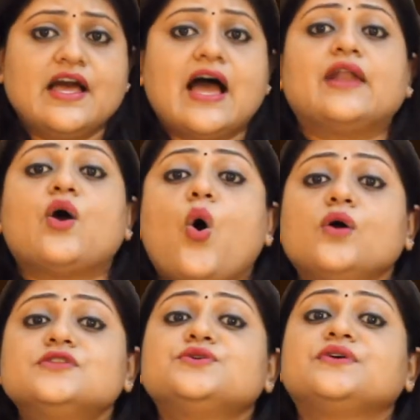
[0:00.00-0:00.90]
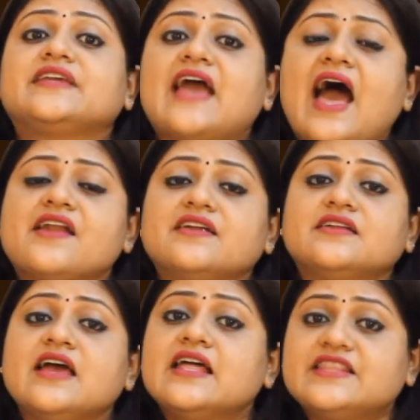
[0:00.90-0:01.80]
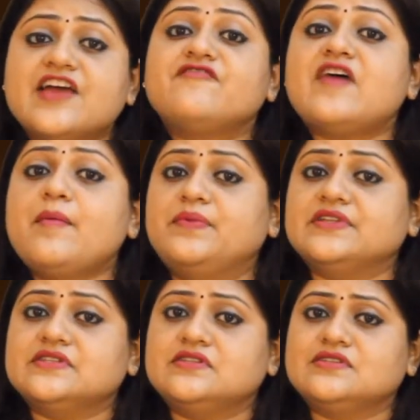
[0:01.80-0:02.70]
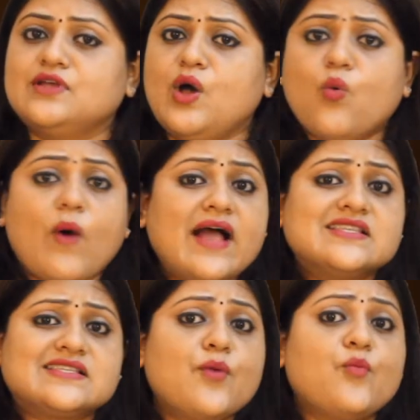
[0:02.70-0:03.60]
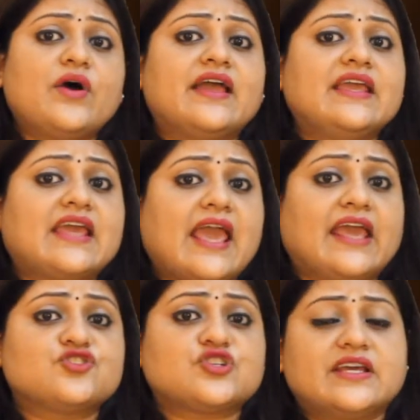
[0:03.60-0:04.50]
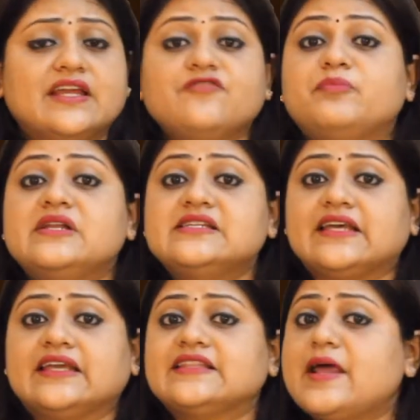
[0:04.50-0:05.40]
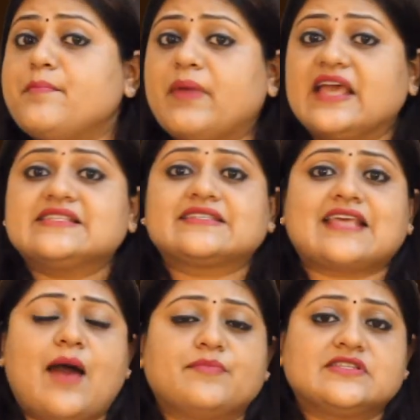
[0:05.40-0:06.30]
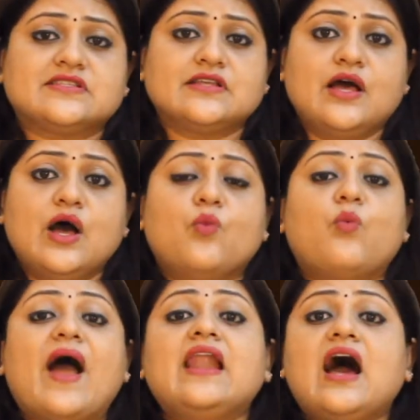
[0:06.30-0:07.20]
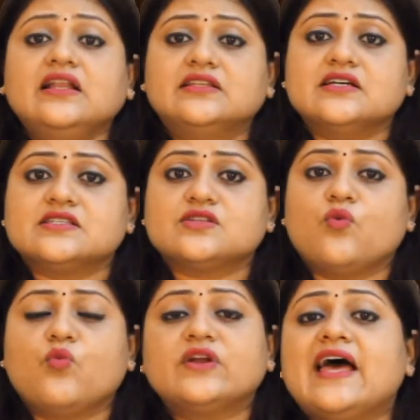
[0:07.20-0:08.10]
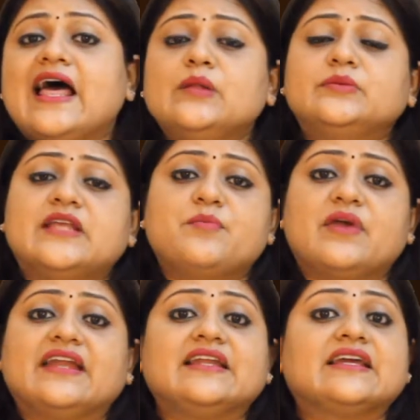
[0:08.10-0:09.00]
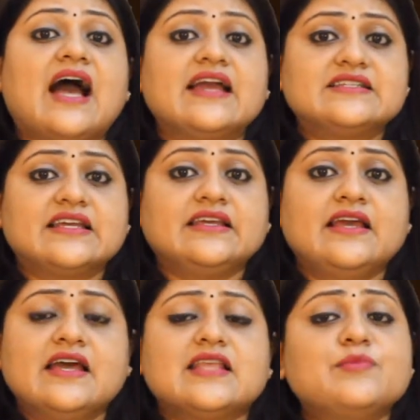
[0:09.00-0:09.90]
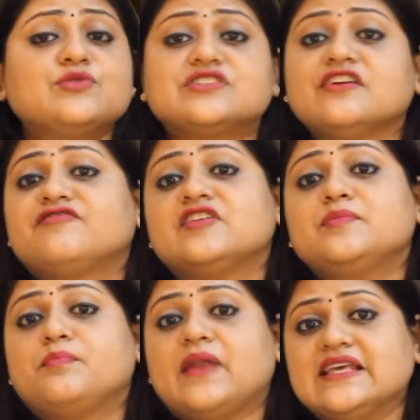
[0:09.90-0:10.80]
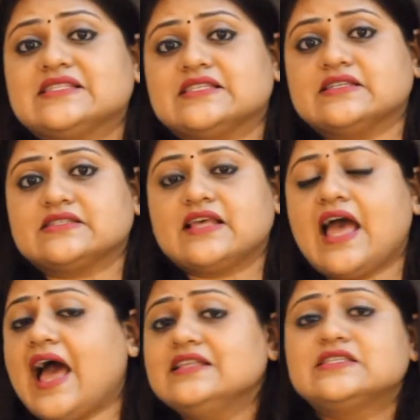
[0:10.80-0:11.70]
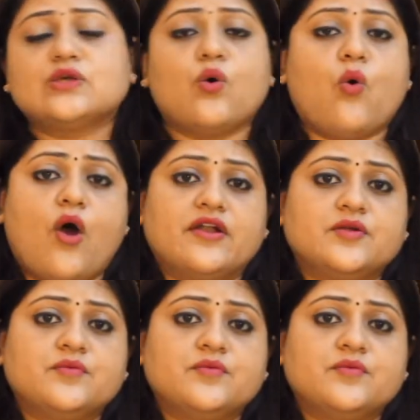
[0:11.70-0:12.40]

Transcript: and also carried their weapons, while some were engaged in building their base camps, while others would help them in guiding them to different places and so on.